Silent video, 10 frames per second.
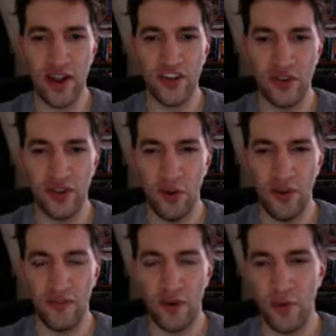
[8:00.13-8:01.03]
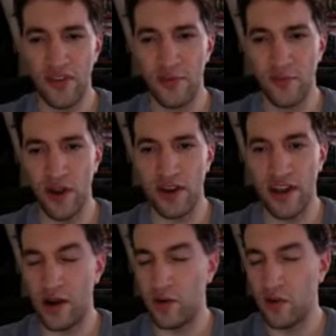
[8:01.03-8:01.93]
actually going for with him right
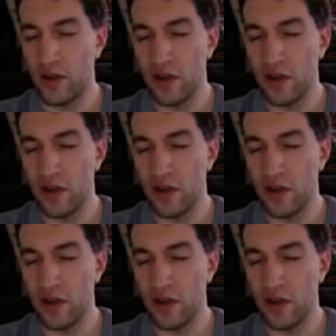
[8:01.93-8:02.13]
now,